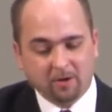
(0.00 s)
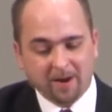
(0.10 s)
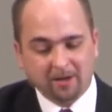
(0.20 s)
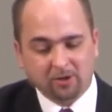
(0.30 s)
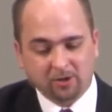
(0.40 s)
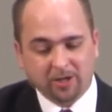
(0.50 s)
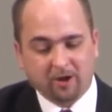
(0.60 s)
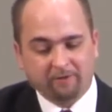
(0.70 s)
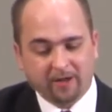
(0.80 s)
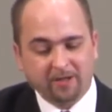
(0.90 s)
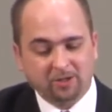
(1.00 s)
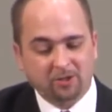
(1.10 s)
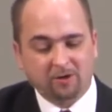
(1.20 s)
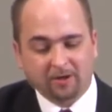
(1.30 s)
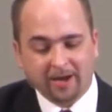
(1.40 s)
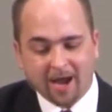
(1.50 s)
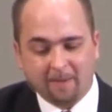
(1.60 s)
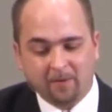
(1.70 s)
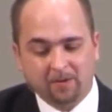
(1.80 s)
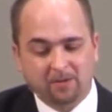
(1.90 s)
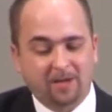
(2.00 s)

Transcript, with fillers: about yourself that it certainly happens